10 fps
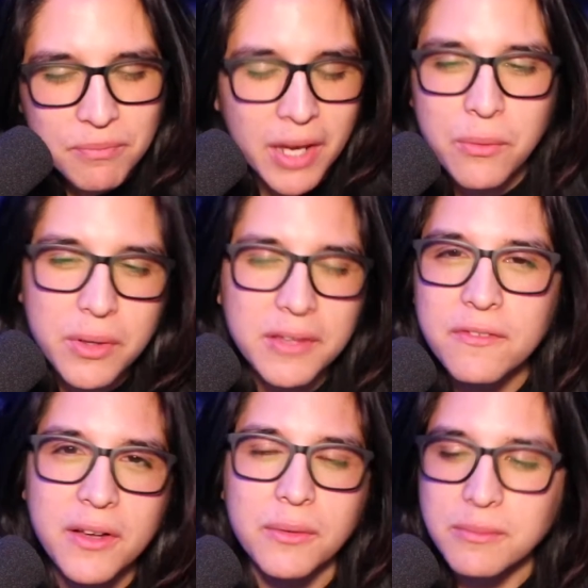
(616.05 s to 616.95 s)
I really
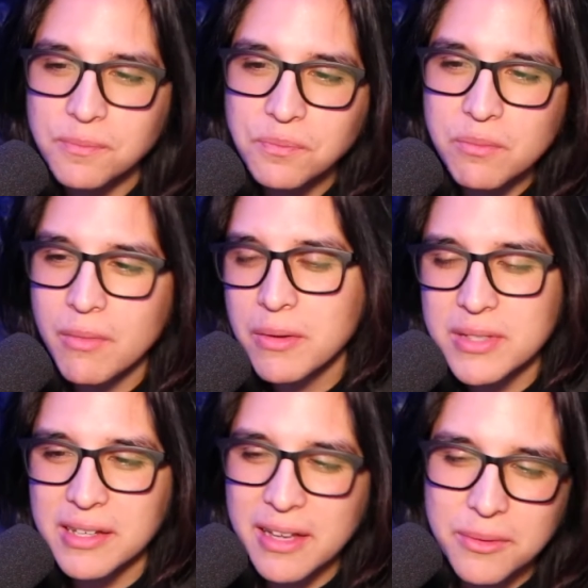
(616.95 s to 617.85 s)
felt, I was
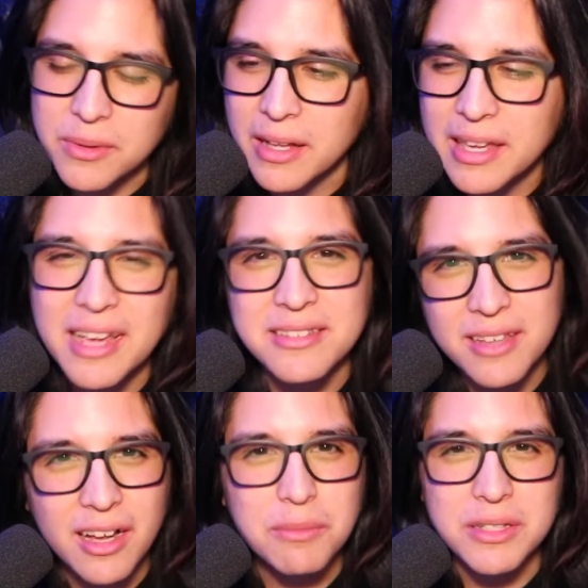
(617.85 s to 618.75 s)
like, oh, well, I can't
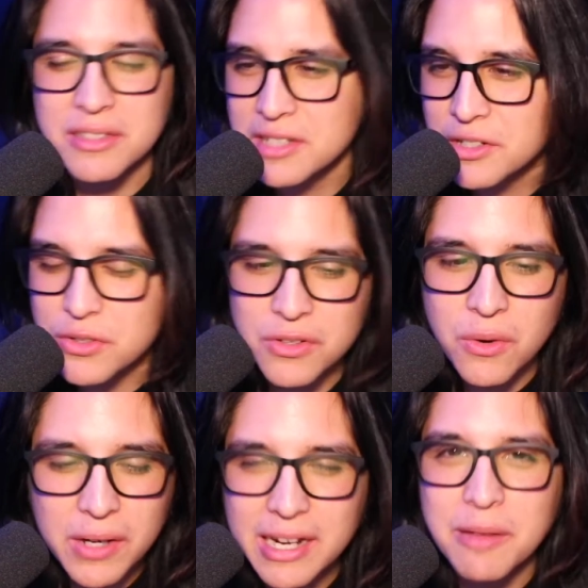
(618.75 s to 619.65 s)
suck up to this teacher,
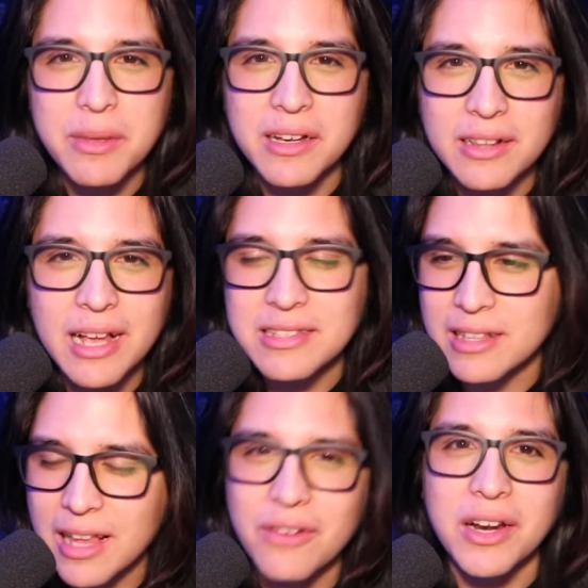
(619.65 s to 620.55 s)
nor can I be a class
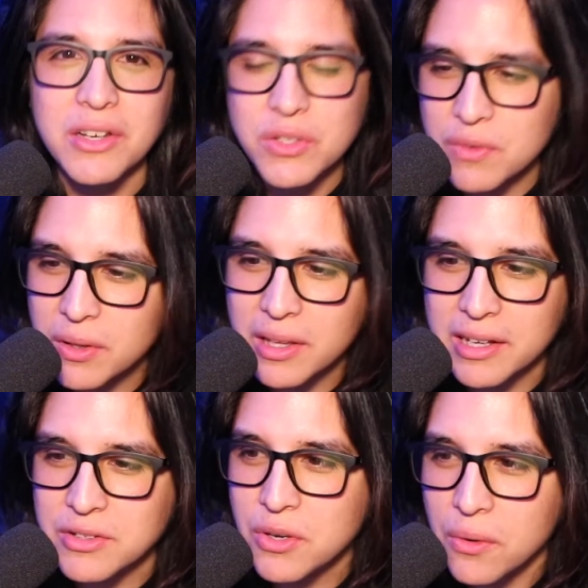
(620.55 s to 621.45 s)
clown. I just feel
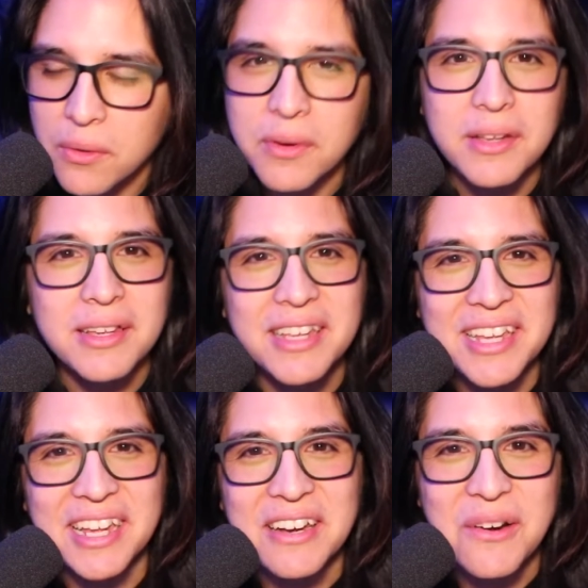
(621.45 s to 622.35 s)
like a turd
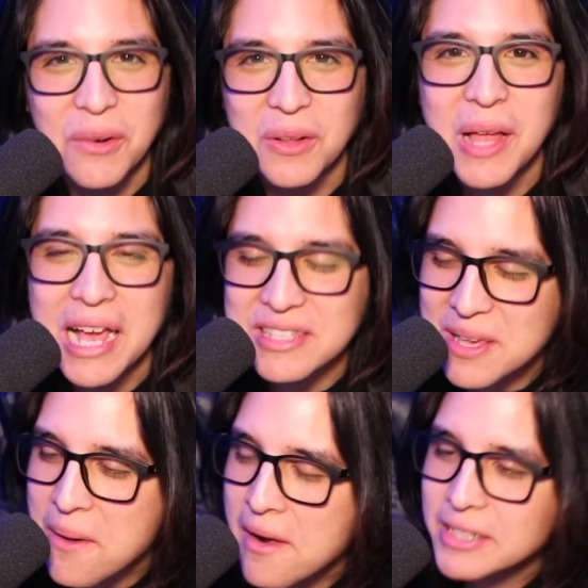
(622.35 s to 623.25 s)
in her class.
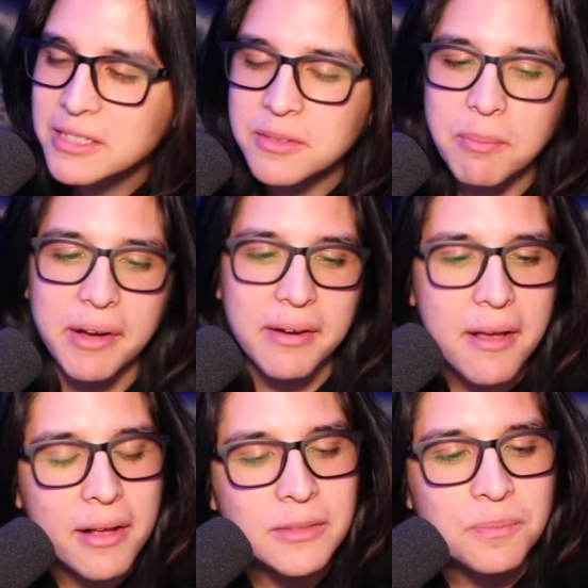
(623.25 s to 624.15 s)
But
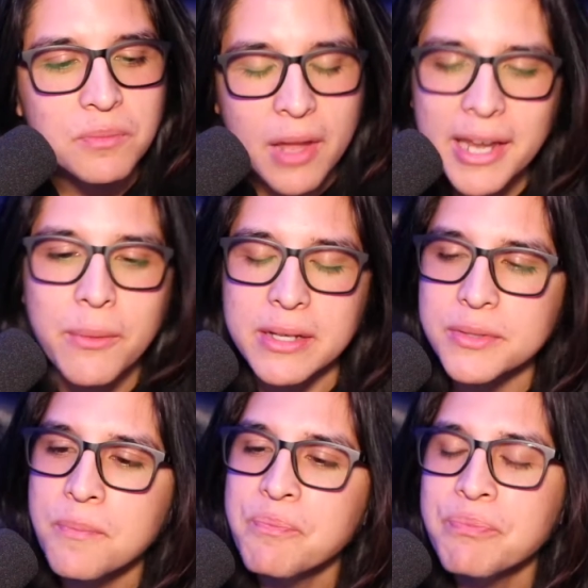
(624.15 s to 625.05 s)
anyways,